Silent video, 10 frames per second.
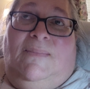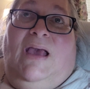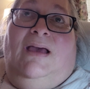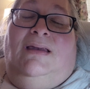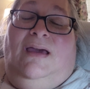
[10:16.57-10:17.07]

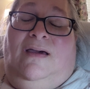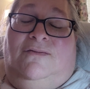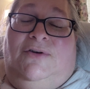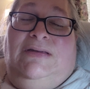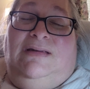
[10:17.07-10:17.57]
And
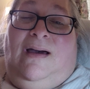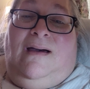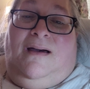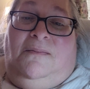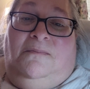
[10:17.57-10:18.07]
every
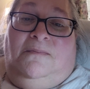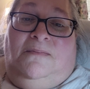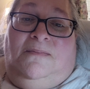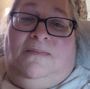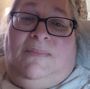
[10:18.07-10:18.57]
time
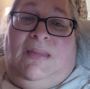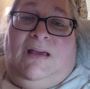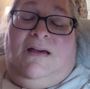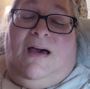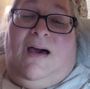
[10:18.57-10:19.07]

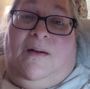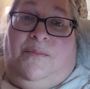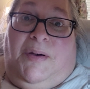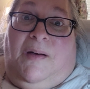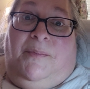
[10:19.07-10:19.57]
I
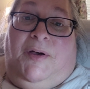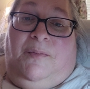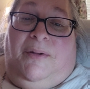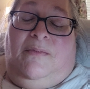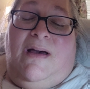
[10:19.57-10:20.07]
pop
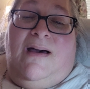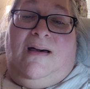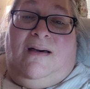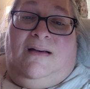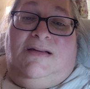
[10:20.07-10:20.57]
open my
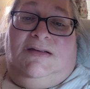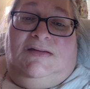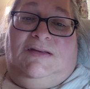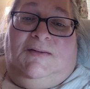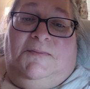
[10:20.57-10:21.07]

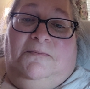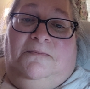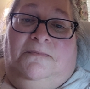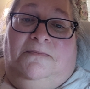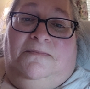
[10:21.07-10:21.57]
eyes,
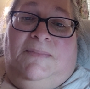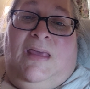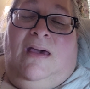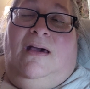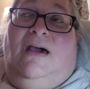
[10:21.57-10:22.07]

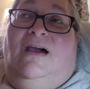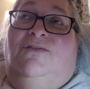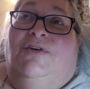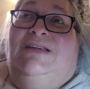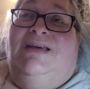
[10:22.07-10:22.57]

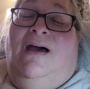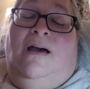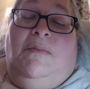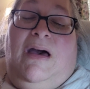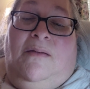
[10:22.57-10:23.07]
every
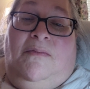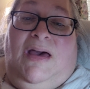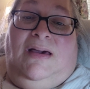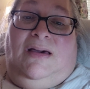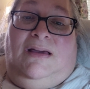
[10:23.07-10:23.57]
time I
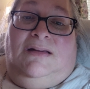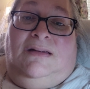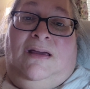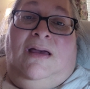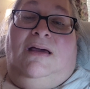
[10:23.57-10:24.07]
make it
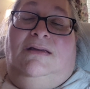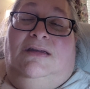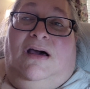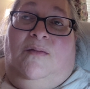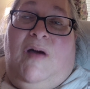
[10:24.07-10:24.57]

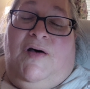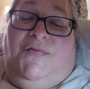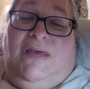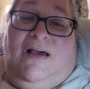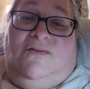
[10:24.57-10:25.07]
to come
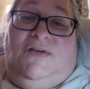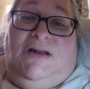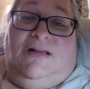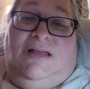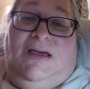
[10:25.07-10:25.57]
off that
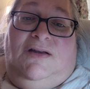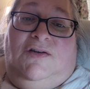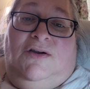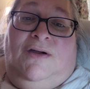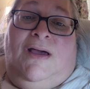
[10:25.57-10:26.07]

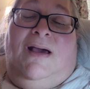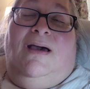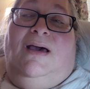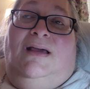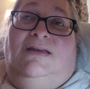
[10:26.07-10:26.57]
ventilator
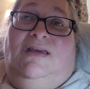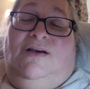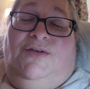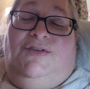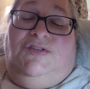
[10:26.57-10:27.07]
and
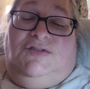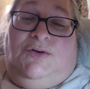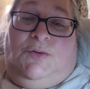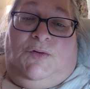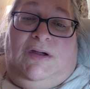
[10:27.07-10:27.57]
tell the
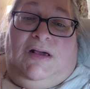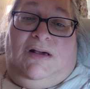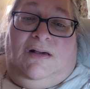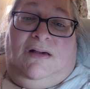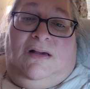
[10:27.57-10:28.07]
story
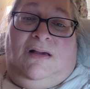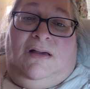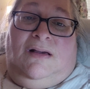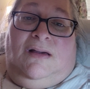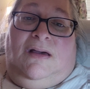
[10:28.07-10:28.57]

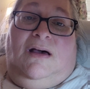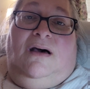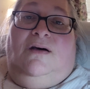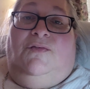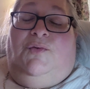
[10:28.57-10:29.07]

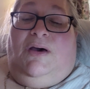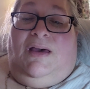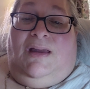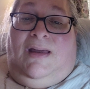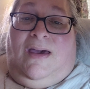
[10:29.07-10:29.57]
of what
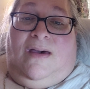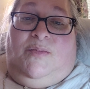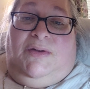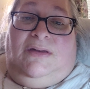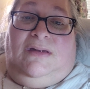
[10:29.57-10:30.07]
had
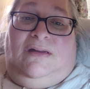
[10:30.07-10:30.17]
happened.